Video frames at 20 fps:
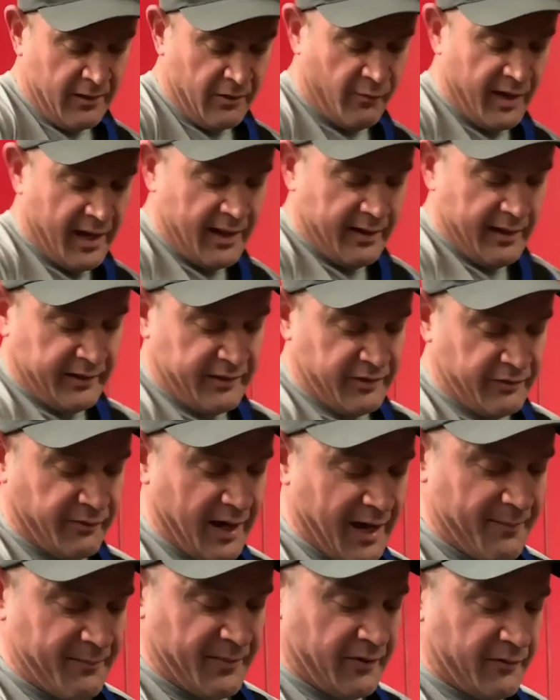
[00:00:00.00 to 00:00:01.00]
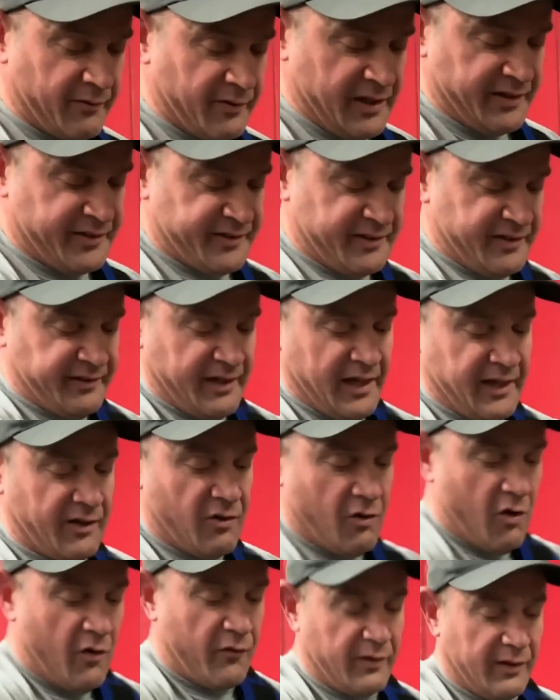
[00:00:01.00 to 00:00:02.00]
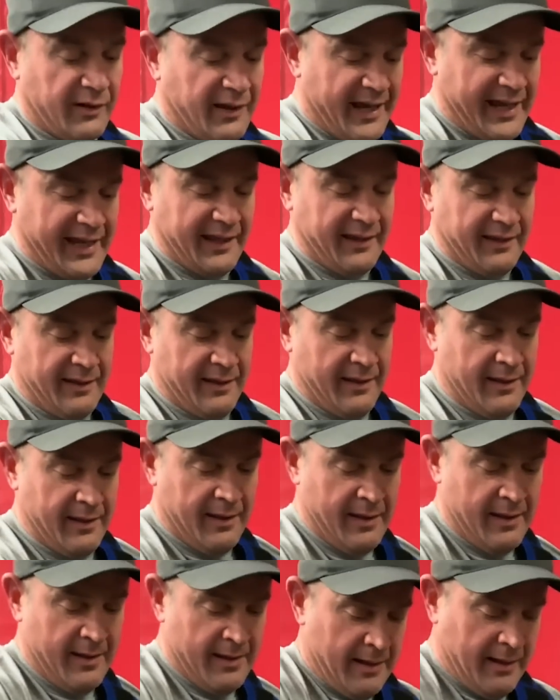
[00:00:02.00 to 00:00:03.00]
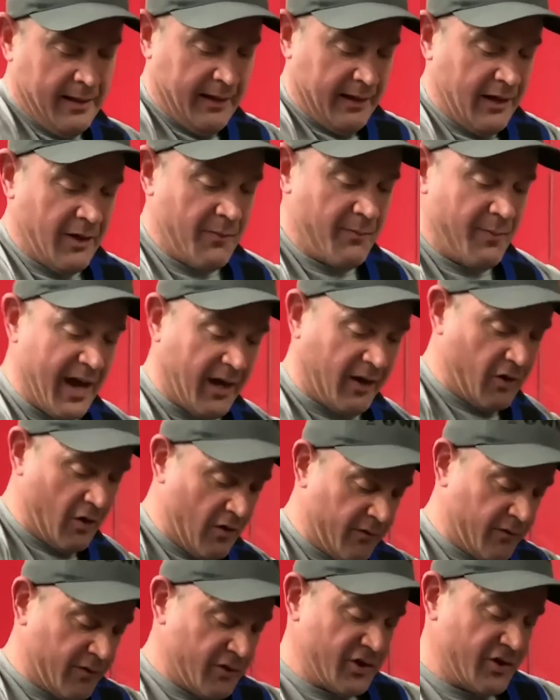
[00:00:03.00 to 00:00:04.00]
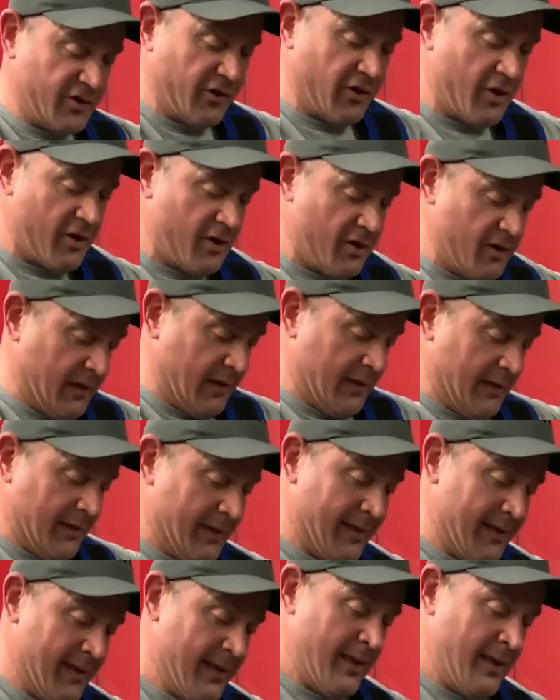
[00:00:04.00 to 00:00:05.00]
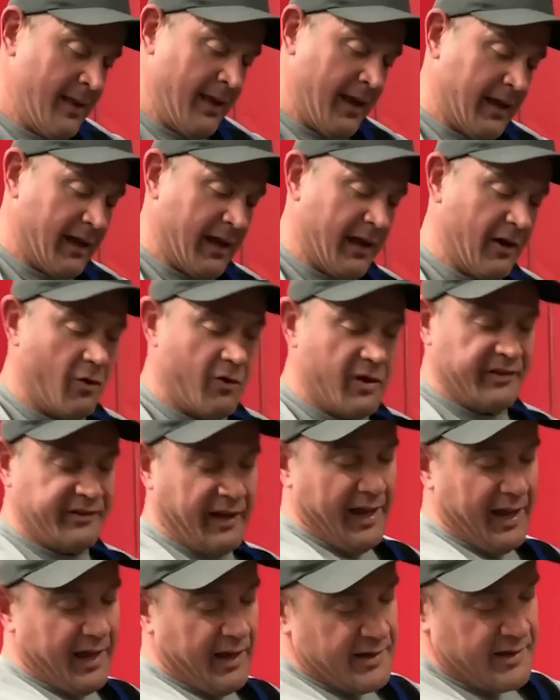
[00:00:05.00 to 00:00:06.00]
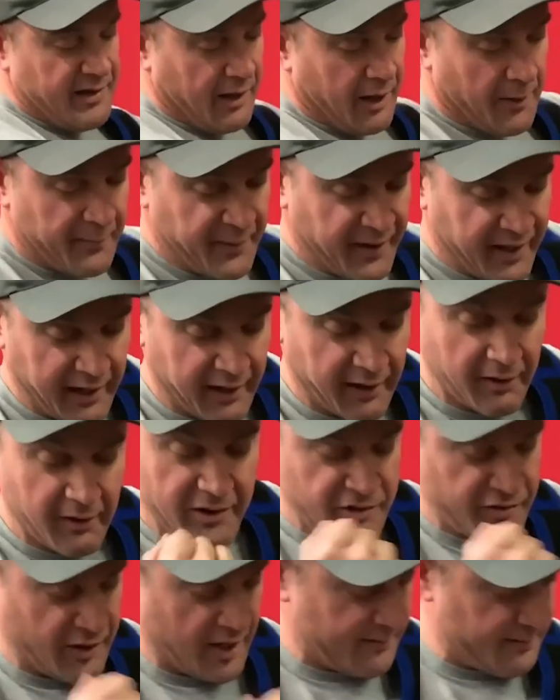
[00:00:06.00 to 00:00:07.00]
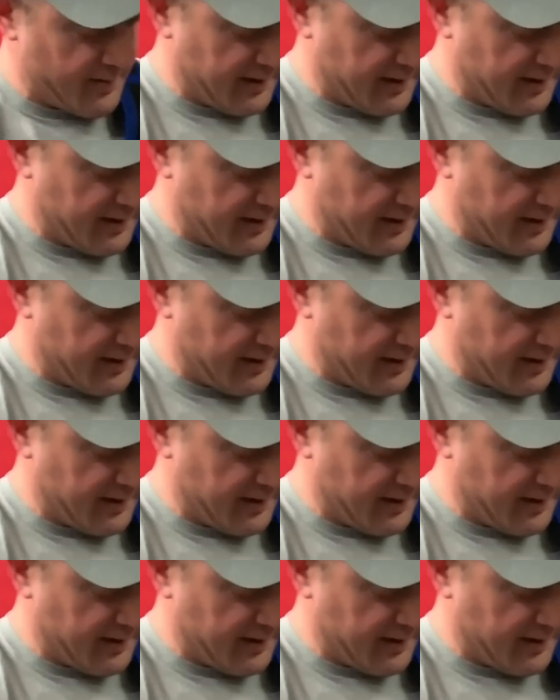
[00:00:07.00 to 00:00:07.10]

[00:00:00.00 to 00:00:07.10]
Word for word: The way I like to wrap my wrist is I go over light, I come back over strong, and I always end up here to try